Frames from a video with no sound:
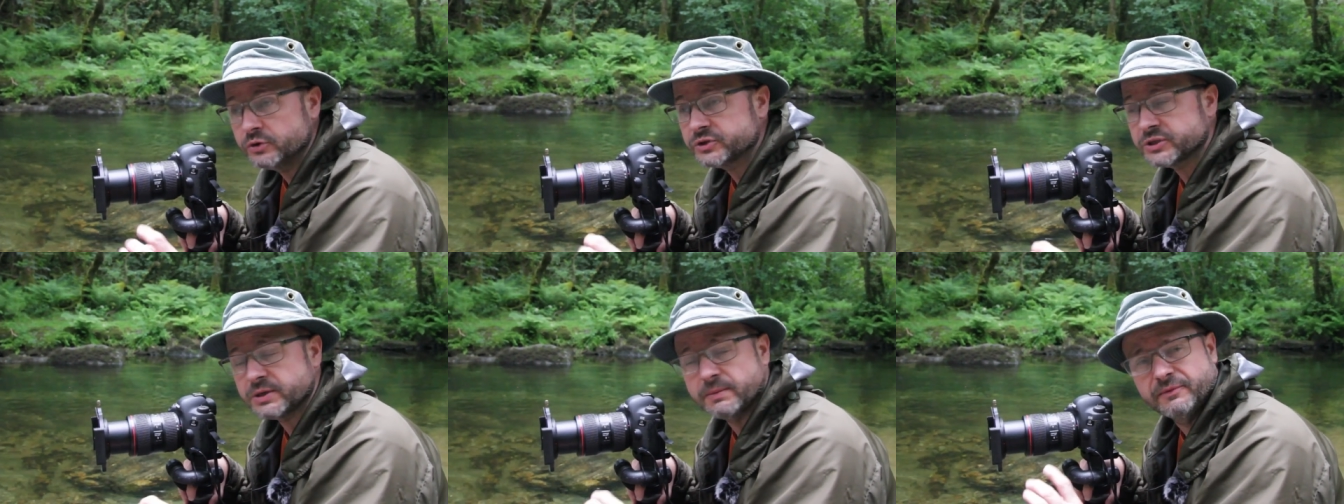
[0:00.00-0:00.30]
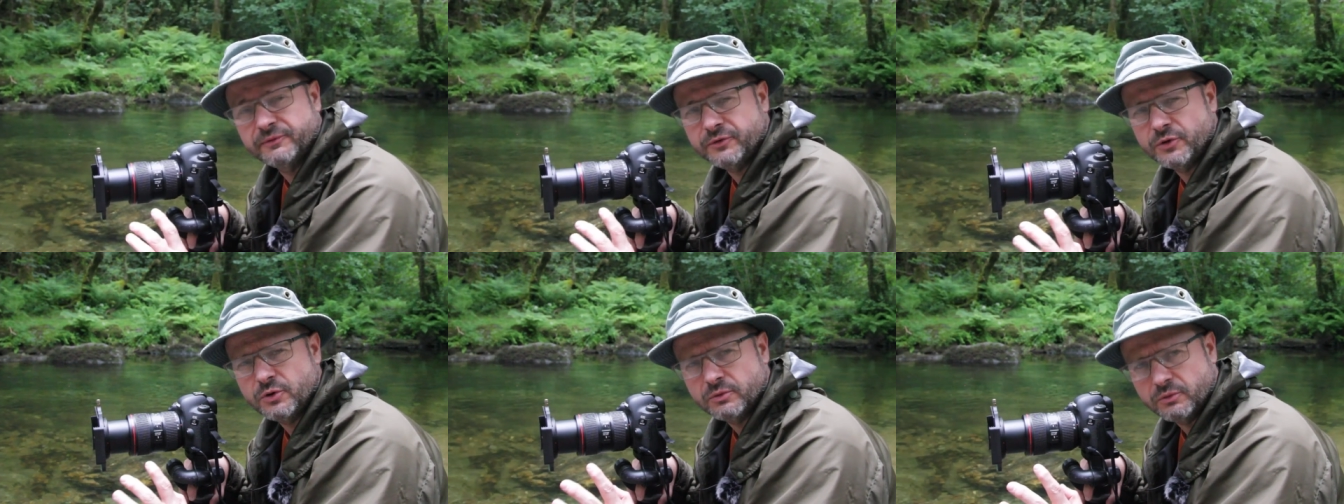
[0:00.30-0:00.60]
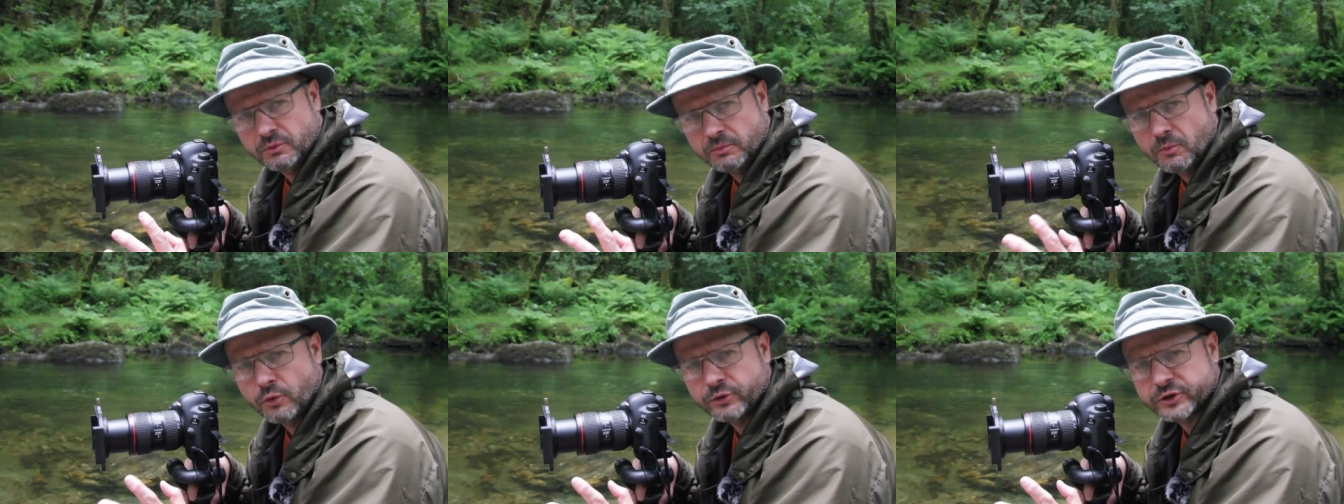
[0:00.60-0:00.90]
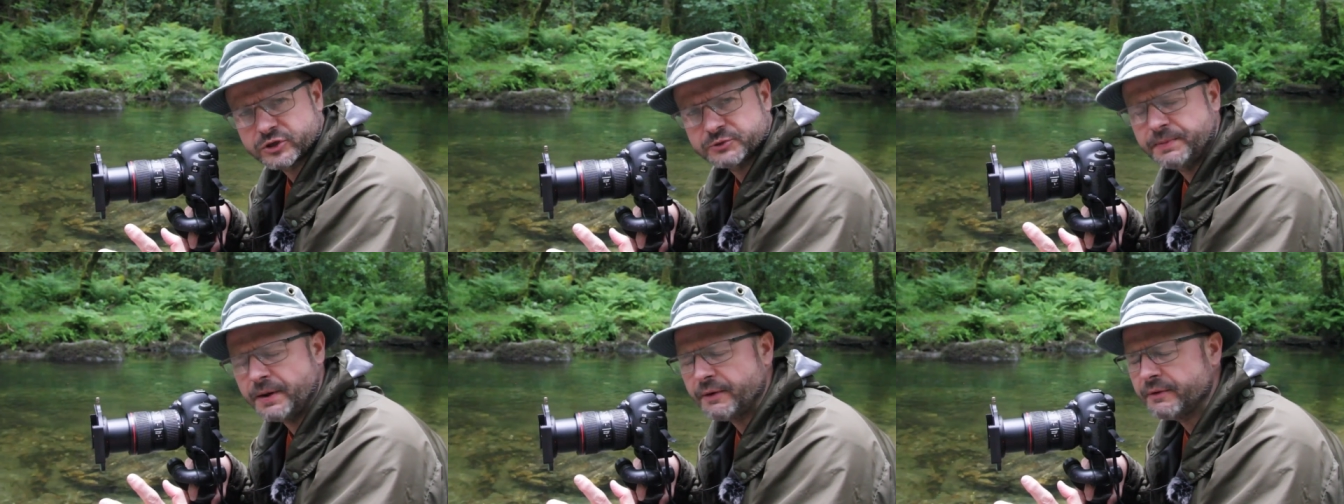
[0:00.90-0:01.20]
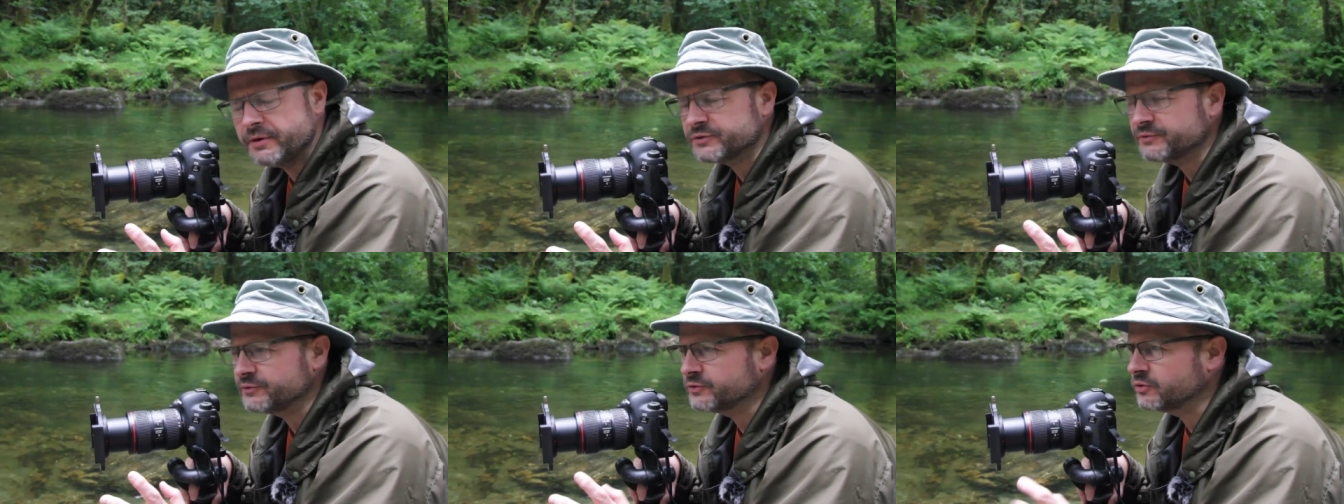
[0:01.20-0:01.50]
Some of you are more
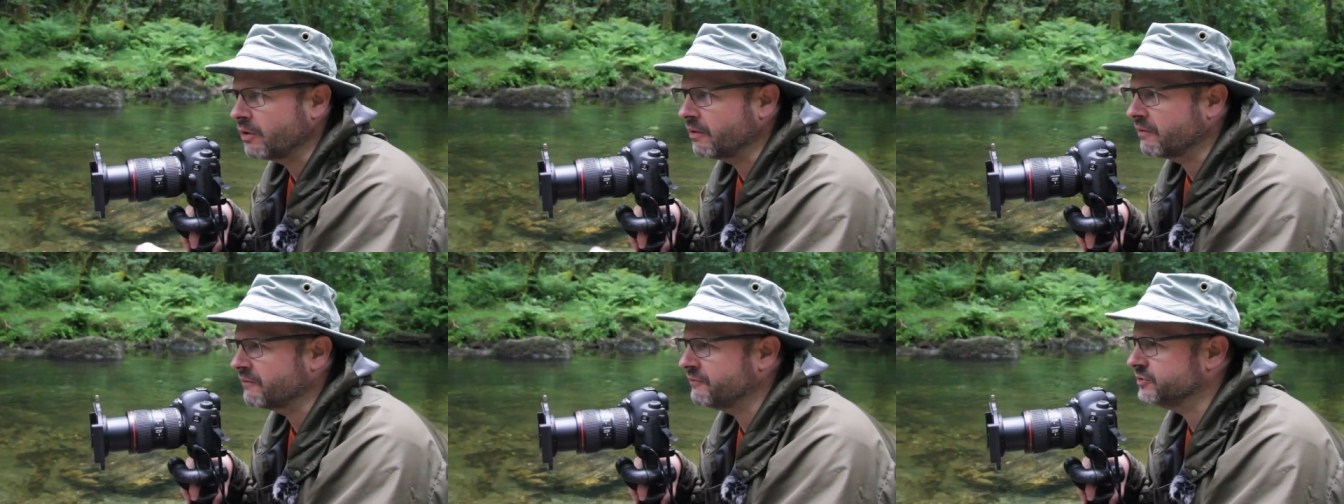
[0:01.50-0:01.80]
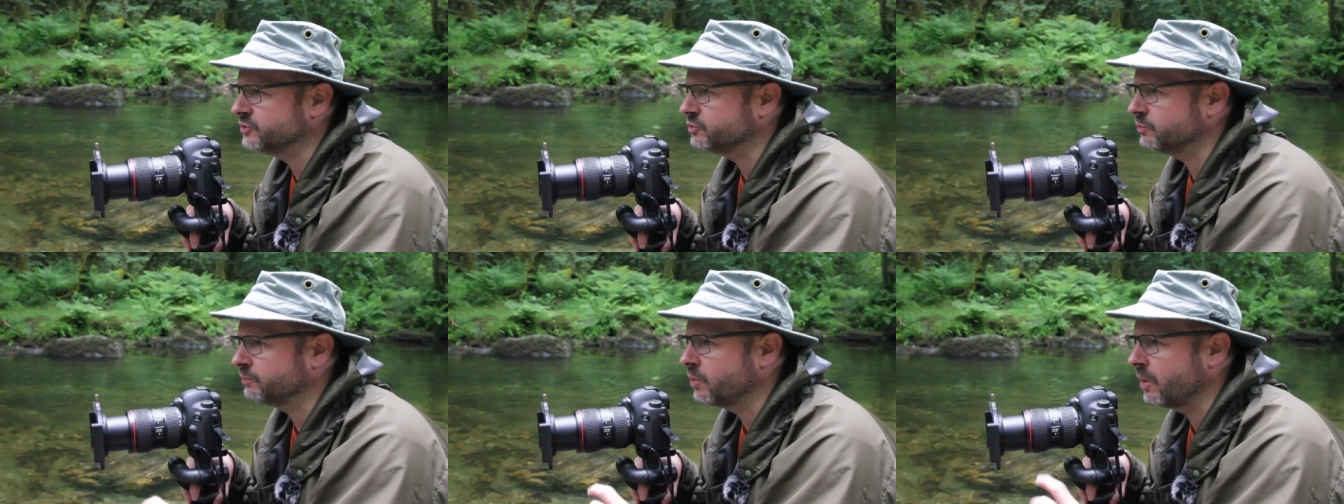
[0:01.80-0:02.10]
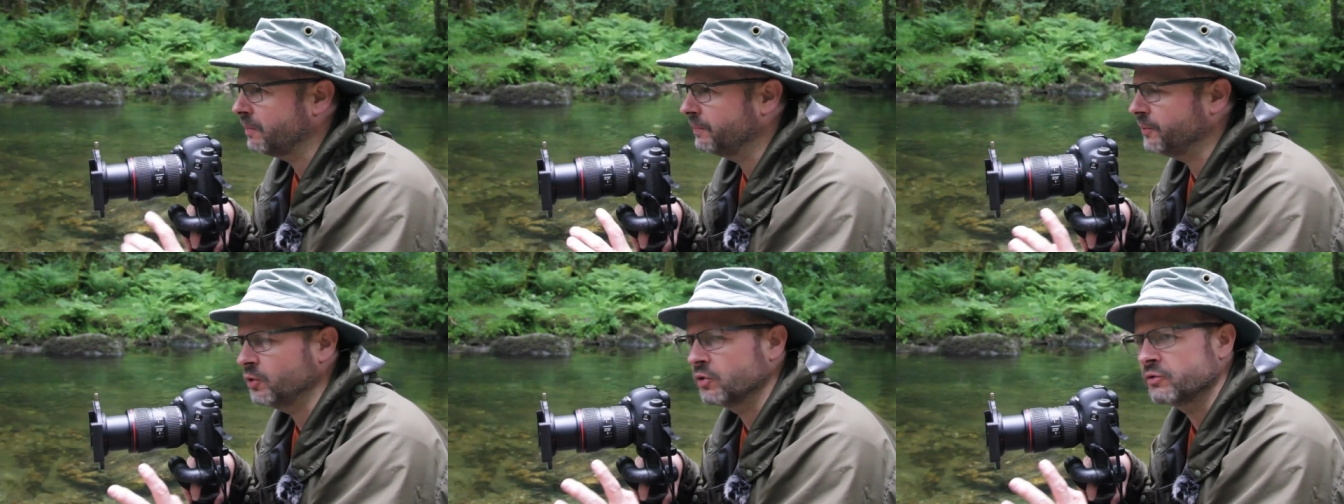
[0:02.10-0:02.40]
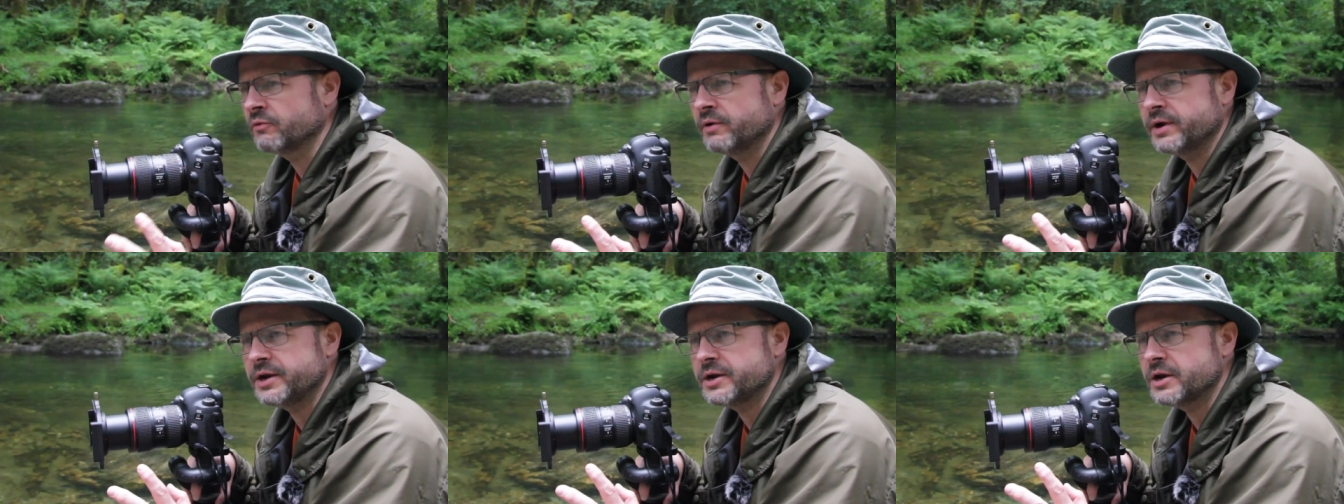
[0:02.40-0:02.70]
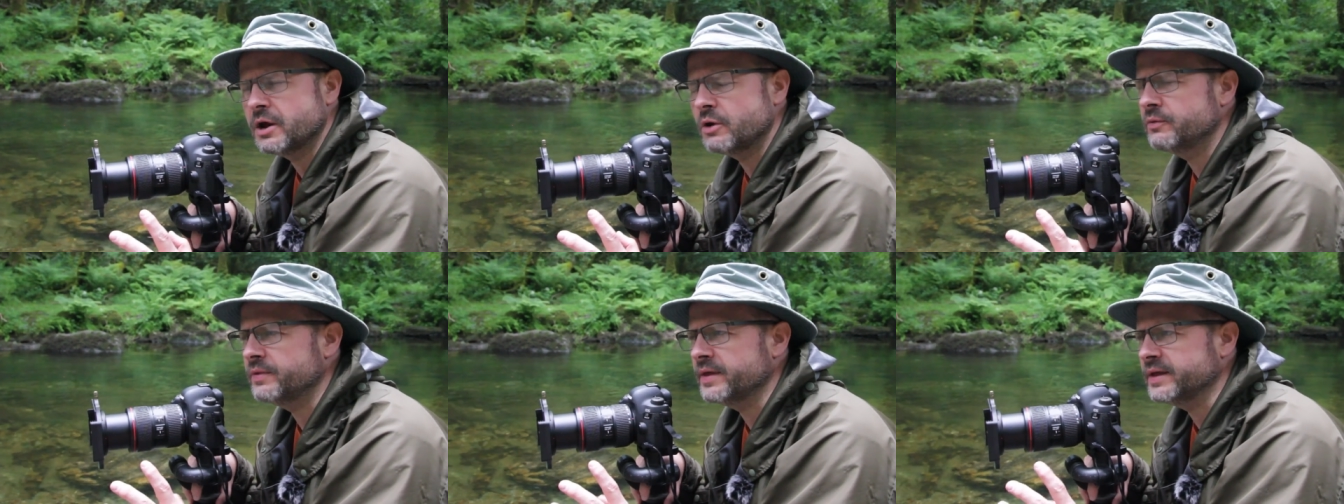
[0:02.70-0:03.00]
experienced photographers will probably already
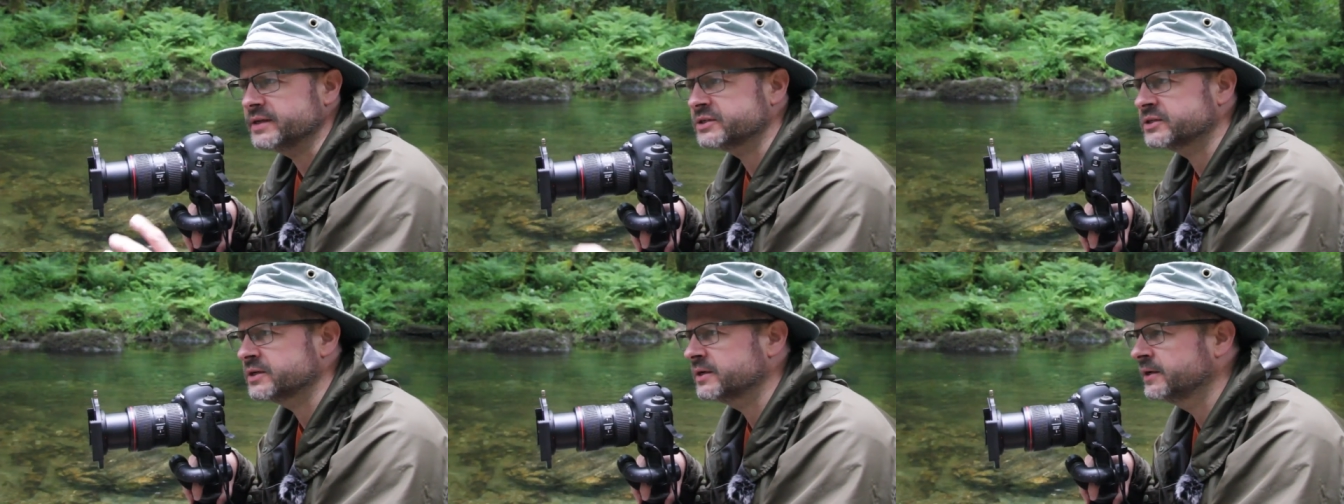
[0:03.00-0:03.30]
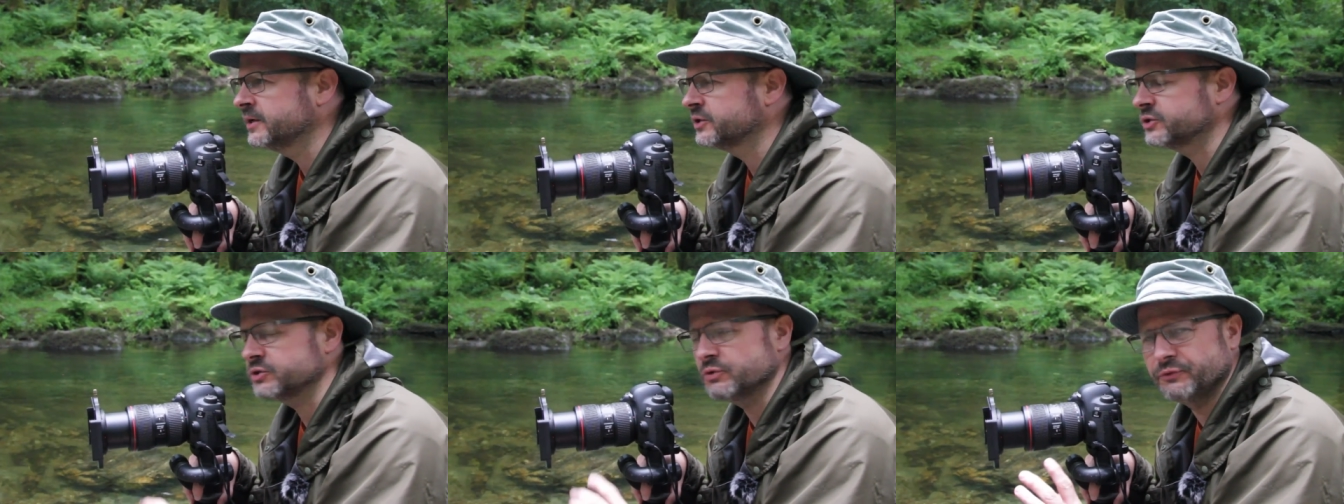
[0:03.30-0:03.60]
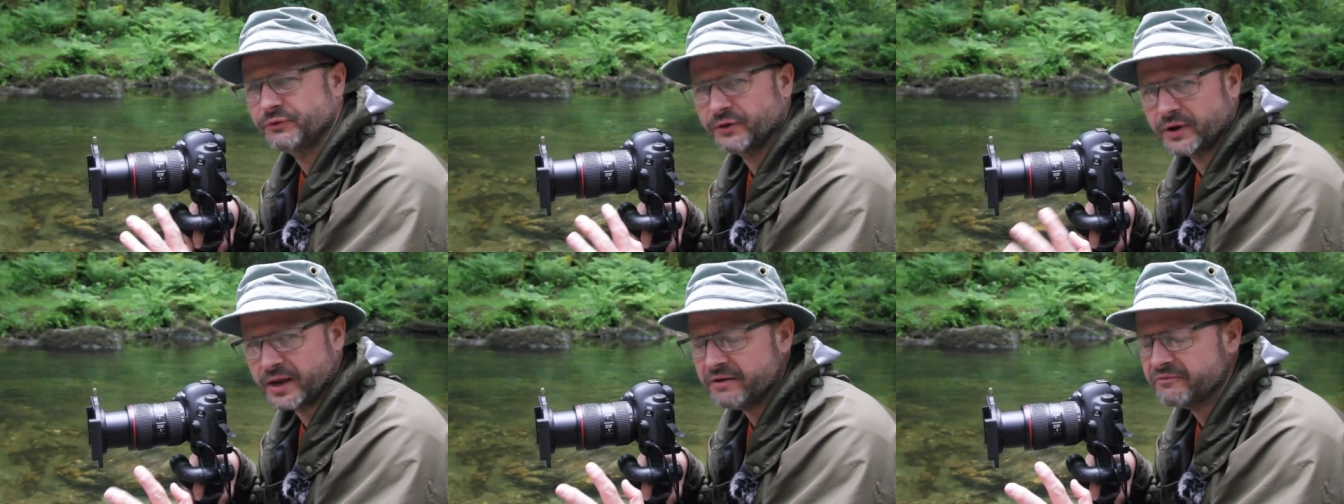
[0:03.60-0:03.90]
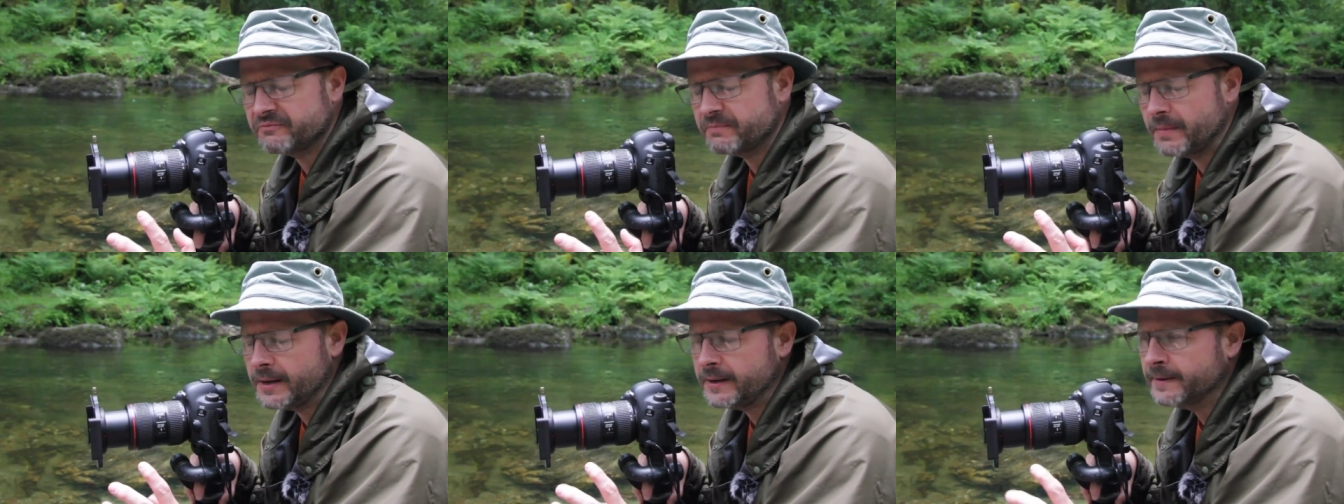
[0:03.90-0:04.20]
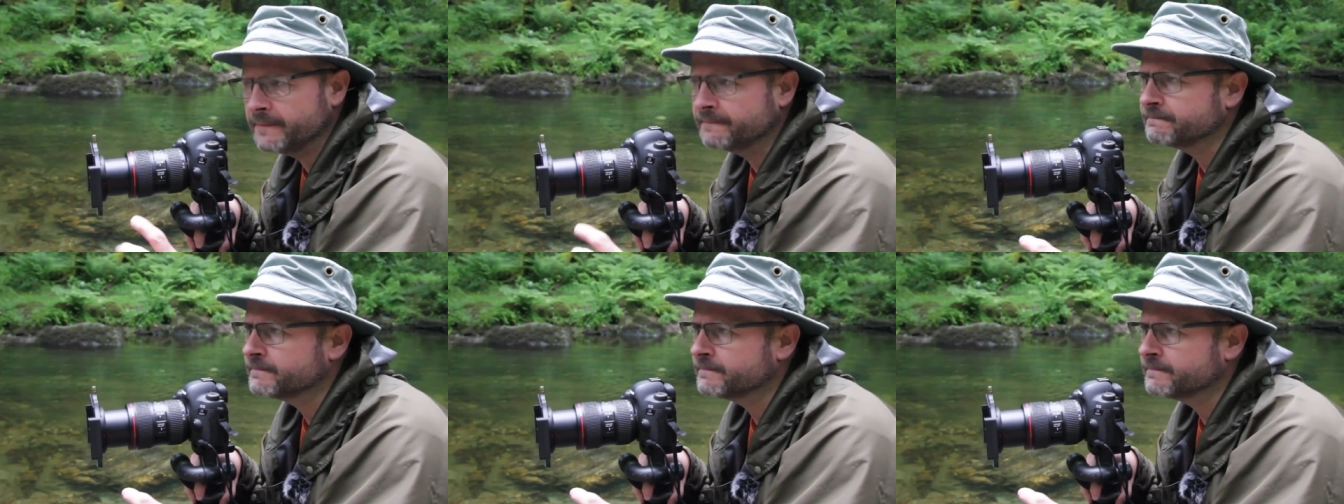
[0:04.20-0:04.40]
know this, so forgive me